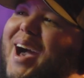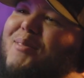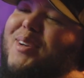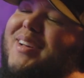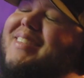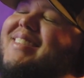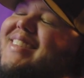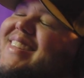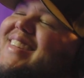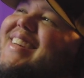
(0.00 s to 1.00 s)
I'm a,
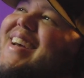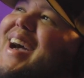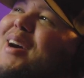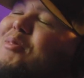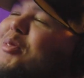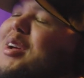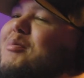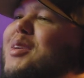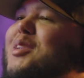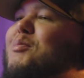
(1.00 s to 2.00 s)
I'm going to
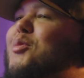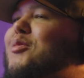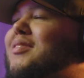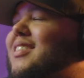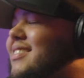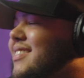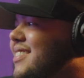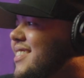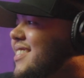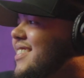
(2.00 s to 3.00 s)
recommend a movie.
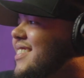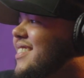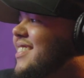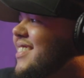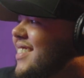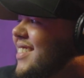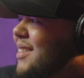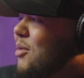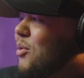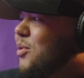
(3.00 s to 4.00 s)

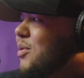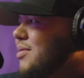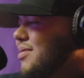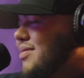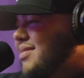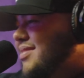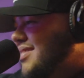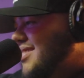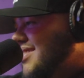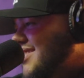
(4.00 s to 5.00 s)
Oh, okay.
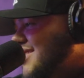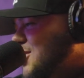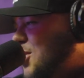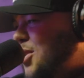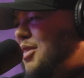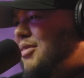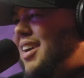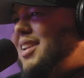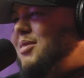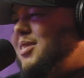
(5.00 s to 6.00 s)
It's called The
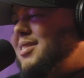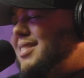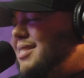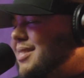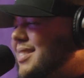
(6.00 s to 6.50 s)
Fighting Fent-